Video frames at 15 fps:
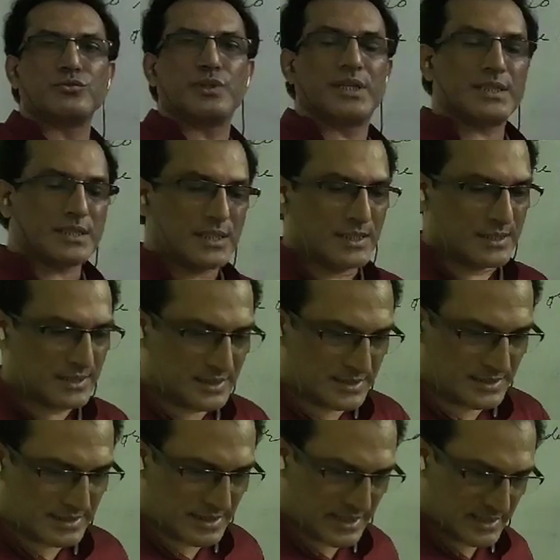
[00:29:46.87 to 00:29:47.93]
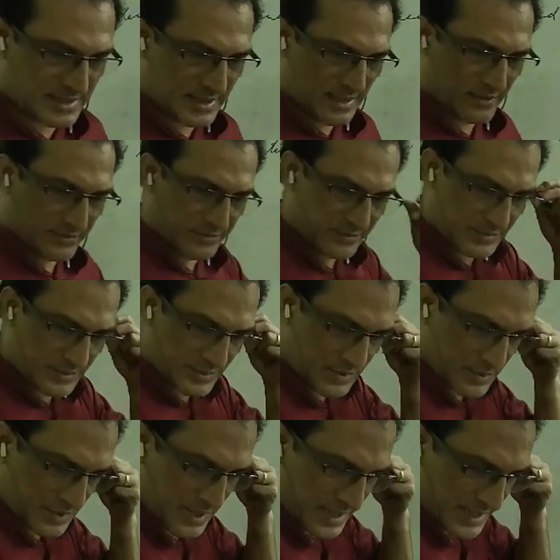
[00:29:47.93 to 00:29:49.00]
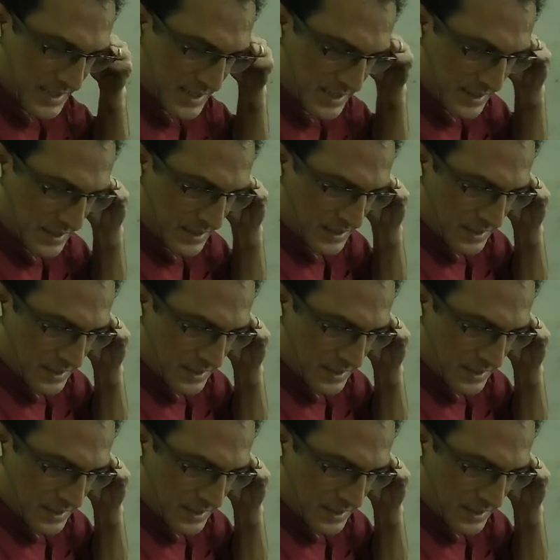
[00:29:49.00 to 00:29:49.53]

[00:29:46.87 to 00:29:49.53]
to do it just now. So that is